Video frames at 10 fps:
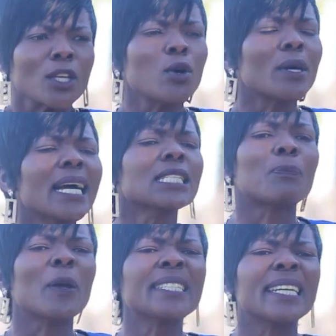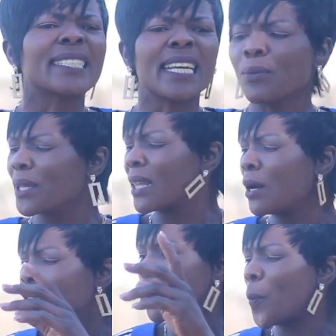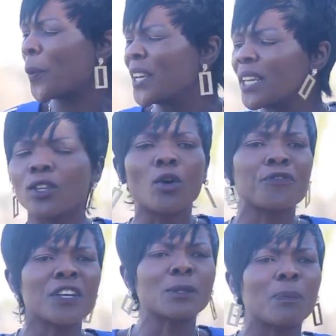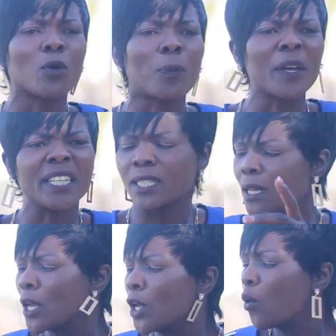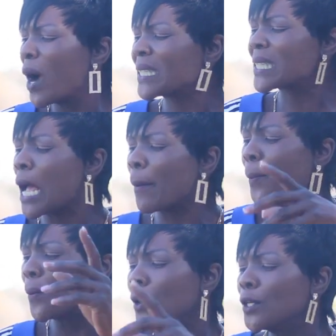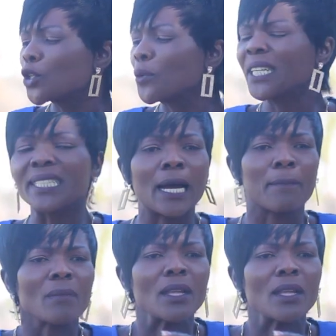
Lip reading: You can't spend a day without opening your Facebook page, WhatsApp, Twitter,